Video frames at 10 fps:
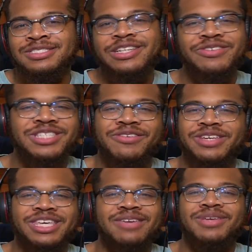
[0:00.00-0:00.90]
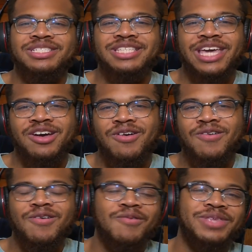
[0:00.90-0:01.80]
they were telling Kimi to stay
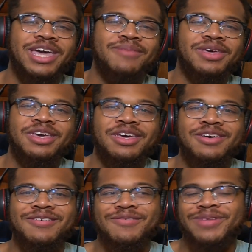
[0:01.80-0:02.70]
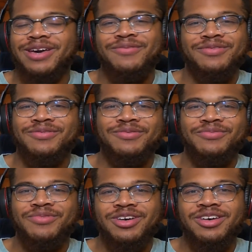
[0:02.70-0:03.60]
home, Damon Hill, like,
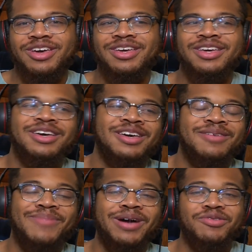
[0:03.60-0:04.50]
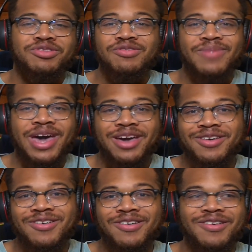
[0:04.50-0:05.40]
what? Michael
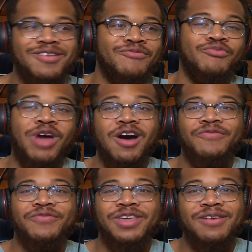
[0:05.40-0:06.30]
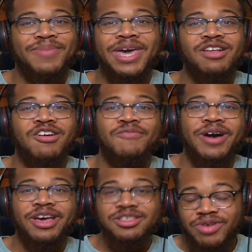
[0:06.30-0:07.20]
Schumacher, Ralph getting paid off
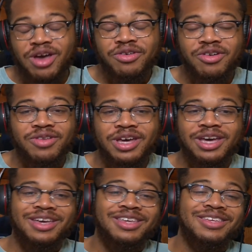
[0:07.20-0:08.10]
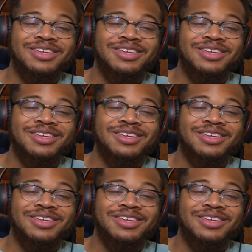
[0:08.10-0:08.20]
by his brother, like,